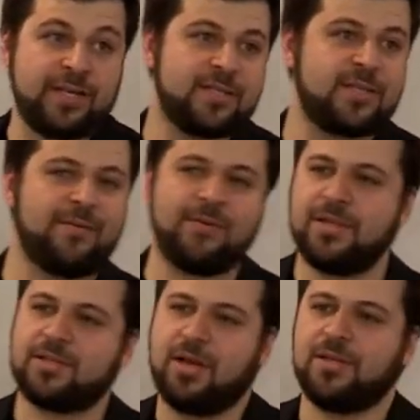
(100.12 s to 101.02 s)
and discovery
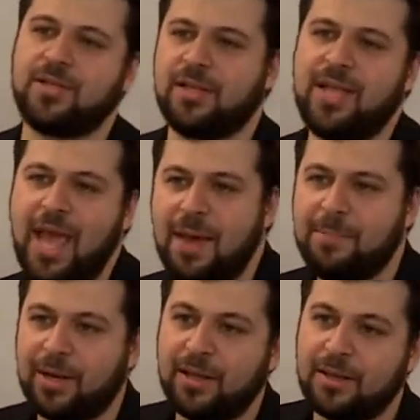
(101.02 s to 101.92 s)
that's constantly
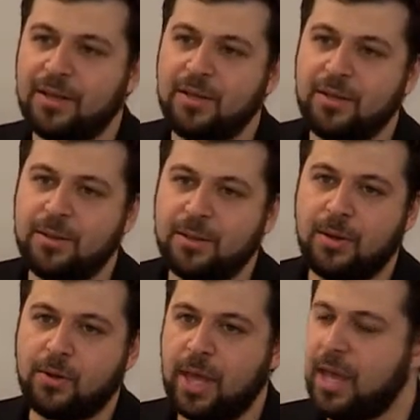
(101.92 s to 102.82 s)
happening.
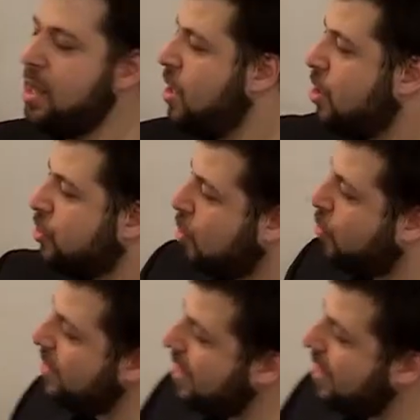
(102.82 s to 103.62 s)
Okay? So when